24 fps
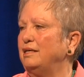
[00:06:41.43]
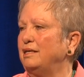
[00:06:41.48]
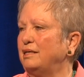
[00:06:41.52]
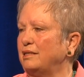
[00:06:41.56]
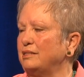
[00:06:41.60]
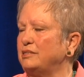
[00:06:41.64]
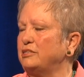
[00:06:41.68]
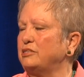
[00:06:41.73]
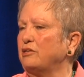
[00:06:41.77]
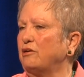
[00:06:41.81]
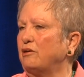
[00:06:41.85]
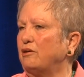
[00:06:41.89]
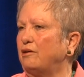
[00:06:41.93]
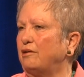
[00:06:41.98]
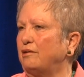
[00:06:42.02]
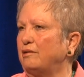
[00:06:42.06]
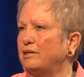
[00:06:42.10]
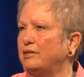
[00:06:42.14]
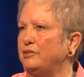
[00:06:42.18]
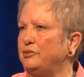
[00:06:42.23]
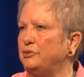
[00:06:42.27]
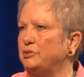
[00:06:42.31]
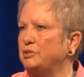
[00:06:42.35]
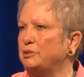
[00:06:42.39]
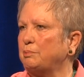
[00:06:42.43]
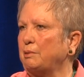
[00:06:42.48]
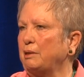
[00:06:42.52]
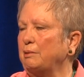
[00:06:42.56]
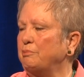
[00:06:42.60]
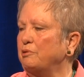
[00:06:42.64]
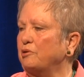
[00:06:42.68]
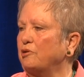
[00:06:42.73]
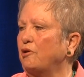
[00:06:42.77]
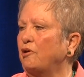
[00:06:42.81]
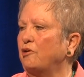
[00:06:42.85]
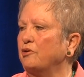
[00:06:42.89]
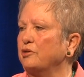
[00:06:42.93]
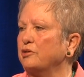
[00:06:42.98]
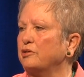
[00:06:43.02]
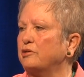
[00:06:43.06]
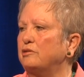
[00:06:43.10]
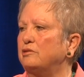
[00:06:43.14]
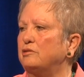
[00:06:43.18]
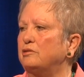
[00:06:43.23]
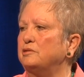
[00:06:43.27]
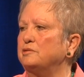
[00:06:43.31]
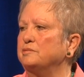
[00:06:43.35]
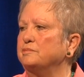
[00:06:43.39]
And I saw a newspaper
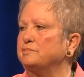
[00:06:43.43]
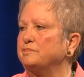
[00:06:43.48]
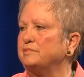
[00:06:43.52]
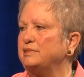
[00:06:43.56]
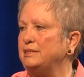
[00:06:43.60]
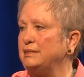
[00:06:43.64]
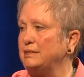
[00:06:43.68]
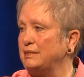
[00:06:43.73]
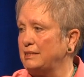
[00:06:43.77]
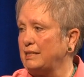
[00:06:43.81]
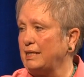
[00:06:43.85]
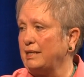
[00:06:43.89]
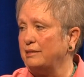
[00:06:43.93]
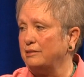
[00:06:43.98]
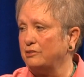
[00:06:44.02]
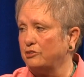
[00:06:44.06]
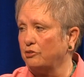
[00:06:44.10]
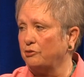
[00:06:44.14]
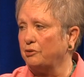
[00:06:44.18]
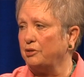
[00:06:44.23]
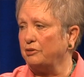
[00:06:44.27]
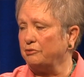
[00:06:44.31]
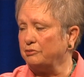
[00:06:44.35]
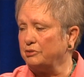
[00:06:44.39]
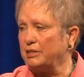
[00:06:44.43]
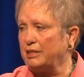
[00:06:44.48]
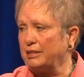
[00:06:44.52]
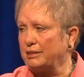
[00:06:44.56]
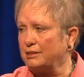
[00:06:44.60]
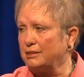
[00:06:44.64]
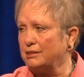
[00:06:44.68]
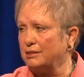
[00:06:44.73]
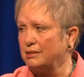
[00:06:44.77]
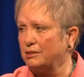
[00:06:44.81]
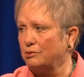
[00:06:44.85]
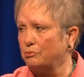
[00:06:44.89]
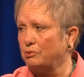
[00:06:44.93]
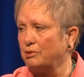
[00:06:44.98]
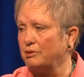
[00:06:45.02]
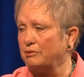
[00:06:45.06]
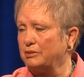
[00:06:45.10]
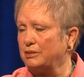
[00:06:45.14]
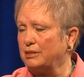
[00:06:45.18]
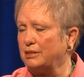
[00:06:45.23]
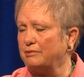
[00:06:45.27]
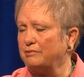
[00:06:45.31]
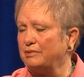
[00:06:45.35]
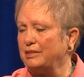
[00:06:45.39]
article in San Antonio, Texas, where I
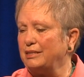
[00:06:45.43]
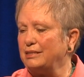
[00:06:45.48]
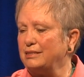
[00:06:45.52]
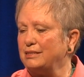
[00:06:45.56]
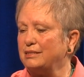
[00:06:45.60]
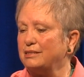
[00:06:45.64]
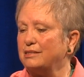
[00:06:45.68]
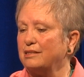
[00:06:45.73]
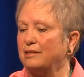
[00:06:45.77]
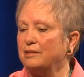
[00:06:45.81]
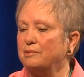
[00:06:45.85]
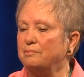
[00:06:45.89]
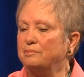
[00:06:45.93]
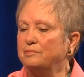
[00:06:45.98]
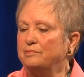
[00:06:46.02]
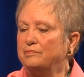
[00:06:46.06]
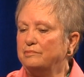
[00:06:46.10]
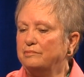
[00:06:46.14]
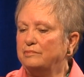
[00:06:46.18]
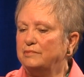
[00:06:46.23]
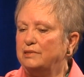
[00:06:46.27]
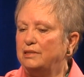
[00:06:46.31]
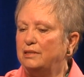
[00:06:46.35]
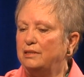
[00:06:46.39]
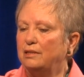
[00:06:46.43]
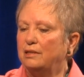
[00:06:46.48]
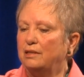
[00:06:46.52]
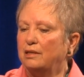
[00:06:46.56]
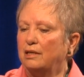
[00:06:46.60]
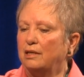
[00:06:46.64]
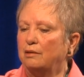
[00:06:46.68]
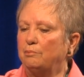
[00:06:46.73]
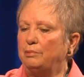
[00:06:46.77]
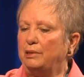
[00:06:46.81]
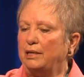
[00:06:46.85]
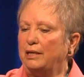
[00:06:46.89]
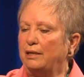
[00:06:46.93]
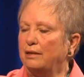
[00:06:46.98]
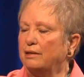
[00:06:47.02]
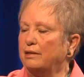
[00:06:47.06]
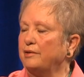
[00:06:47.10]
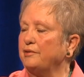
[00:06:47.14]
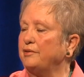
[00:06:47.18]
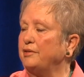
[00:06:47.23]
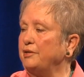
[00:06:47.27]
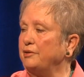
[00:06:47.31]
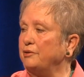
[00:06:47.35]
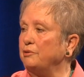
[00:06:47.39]
was living at the time, about
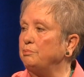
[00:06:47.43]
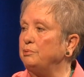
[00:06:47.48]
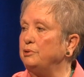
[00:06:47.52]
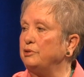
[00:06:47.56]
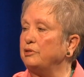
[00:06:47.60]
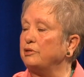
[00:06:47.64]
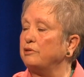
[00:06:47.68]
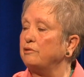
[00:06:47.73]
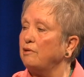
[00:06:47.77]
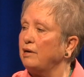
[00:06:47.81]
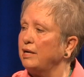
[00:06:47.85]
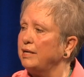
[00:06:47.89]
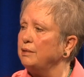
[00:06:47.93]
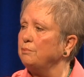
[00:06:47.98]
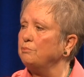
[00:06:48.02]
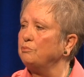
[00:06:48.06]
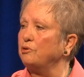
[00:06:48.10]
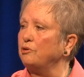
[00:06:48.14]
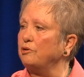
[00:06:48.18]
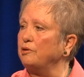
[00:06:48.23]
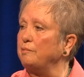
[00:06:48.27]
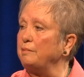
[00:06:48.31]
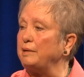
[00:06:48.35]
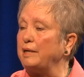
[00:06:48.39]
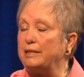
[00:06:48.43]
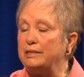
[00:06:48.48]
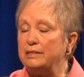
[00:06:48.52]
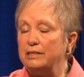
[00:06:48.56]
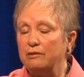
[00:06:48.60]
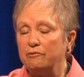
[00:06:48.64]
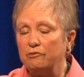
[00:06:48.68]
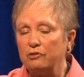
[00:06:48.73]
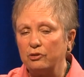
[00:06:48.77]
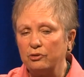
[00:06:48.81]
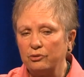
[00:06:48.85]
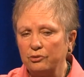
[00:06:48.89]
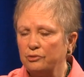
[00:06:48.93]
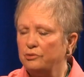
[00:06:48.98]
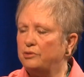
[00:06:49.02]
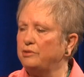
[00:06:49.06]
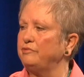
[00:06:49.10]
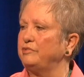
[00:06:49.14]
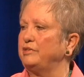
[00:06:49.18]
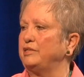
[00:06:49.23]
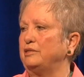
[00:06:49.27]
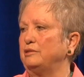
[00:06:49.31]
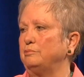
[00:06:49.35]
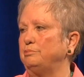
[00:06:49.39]
a therapeutic riding program, and I'd never heard
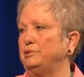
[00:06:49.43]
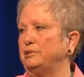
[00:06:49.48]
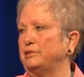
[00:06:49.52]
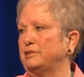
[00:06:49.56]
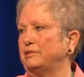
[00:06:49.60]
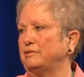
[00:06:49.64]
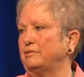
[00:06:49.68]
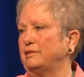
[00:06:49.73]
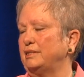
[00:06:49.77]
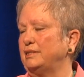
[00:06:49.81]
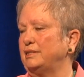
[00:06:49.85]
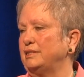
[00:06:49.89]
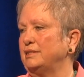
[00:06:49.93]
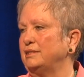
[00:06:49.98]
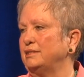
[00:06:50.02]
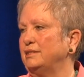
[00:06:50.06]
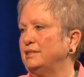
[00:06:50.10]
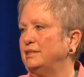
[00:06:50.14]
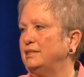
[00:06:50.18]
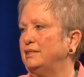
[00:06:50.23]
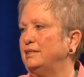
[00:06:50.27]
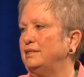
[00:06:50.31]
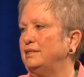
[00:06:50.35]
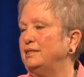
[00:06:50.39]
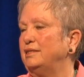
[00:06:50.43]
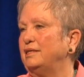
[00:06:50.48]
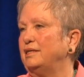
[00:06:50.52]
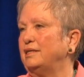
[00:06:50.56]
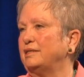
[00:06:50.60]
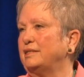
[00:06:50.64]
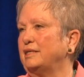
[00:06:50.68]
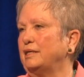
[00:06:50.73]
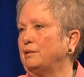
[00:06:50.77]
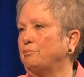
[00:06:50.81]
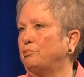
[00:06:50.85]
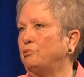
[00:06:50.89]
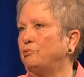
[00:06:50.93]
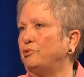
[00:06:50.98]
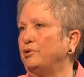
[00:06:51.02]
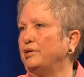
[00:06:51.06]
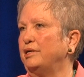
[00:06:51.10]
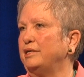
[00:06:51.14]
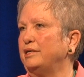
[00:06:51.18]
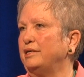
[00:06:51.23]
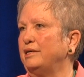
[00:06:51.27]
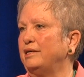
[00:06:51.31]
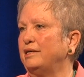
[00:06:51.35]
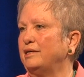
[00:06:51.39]
of therapeutic riding at that
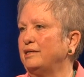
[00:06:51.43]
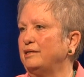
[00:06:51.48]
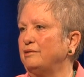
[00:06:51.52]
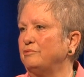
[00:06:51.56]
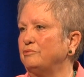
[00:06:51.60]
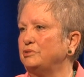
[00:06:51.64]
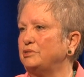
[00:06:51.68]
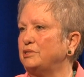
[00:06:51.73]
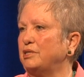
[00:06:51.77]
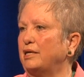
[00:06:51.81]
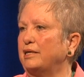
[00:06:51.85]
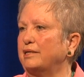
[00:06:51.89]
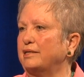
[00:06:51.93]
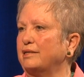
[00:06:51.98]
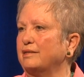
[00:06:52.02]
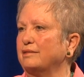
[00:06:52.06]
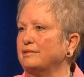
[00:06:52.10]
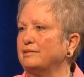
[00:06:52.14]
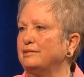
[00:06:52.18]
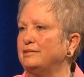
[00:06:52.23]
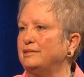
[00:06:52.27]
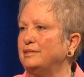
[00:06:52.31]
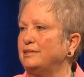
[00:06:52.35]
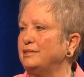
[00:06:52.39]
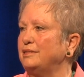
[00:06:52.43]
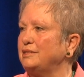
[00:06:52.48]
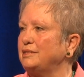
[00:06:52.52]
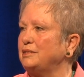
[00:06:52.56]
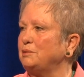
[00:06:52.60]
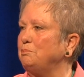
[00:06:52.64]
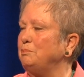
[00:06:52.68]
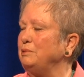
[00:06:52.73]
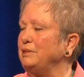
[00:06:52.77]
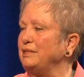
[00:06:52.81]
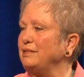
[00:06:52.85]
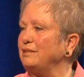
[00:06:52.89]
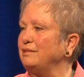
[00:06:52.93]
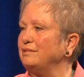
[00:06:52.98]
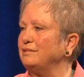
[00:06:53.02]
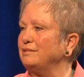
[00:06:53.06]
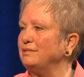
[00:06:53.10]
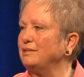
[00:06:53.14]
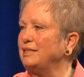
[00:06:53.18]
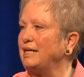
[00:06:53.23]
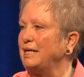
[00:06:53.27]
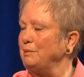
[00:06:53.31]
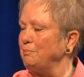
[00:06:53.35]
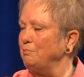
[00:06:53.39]
point, and it was like this big
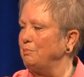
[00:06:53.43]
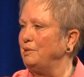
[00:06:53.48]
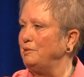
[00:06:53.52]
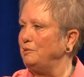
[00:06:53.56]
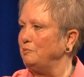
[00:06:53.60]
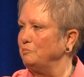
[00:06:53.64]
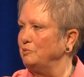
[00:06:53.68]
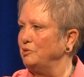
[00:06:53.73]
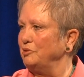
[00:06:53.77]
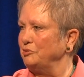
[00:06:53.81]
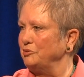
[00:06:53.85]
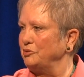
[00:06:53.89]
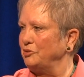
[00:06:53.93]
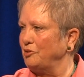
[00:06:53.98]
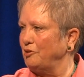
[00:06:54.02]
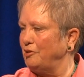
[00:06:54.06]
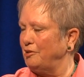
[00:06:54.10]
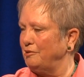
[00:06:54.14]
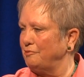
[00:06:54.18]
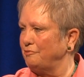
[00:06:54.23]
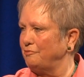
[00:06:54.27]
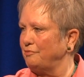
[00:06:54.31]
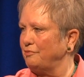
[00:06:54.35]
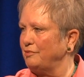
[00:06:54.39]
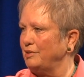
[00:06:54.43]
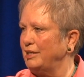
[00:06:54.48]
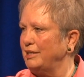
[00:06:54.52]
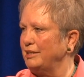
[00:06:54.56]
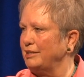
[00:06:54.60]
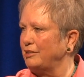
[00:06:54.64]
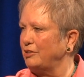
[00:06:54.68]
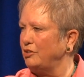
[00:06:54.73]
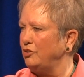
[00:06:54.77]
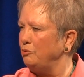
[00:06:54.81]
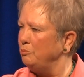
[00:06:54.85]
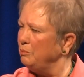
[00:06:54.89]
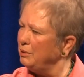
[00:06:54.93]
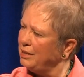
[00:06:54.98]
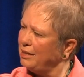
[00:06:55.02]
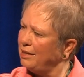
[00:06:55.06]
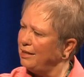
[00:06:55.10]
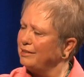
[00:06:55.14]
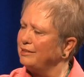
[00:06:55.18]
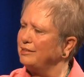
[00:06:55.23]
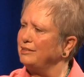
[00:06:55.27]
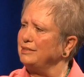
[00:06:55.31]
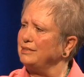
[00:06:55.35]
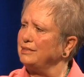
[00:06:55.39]
light bulb goes off, like, you mean
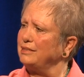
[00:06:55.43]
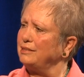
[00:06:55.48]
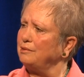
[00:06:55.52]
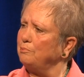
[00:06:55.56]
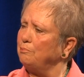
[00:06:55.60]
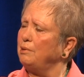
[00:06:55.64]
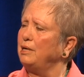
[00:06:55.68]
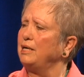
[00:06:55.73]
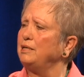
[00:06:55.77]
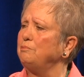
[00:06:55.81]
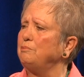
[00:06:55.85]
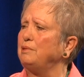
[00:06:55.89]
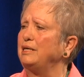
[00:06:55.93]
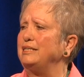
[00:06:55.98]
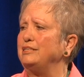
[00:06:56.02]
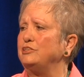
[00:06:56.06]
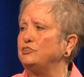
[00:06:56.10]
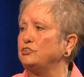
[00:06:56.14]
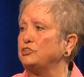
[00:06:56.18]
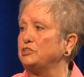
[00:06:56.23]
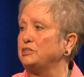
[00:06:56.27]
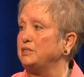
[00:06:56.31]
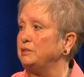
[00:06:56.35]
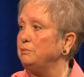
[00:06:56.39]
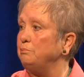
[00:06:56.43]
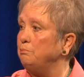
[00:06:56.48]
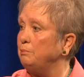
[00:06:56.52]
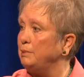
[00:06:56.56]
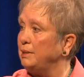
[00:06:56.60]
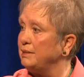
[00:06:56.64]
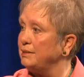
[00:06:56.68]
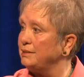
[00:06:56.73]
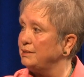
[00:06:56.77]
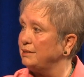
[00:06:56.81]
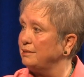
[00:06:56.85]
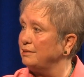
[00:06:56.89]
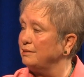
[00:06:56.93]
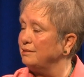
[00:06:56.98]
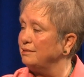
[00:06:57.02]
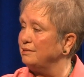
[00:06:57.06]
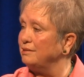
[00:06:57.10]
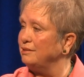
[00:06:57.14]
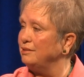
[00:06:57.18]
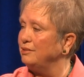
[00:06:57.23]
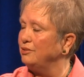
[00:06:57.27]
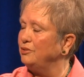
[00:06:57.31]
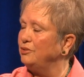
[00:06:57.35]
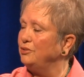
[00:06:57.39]
I can combine my interest in
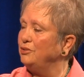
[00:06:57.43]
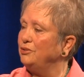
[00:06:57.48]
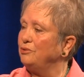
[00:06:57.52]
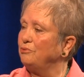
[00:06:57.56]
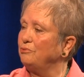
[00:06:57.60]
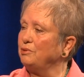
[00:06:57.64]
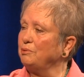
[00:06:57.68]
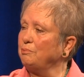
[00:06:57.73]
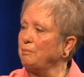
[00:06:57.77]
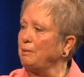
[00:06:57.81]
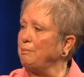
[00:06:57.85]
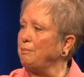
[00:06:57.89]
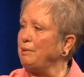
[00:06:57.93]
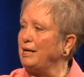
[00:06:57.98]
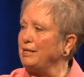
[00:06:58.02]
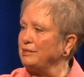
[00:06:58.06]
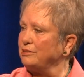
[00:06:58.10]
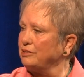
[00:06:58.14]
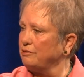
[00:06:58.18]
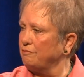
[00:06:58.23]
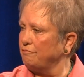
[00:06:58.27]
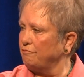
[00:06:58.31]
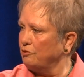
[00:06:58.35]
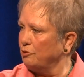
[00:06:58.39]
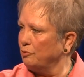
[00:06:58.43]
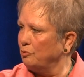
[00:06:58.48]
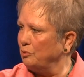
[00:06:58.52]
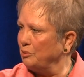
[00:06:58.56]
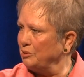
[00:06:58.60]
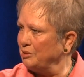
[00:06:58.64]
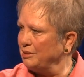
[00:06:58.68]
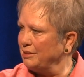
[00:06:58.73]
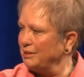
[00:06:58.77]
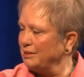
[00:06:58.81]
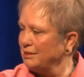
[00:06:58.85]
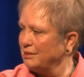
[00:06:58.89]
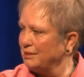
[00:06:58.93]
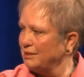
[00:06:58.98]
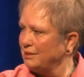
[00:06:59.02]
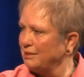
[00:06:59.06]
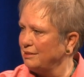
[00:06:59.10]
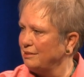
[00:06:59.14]
medicine with my passion for horses?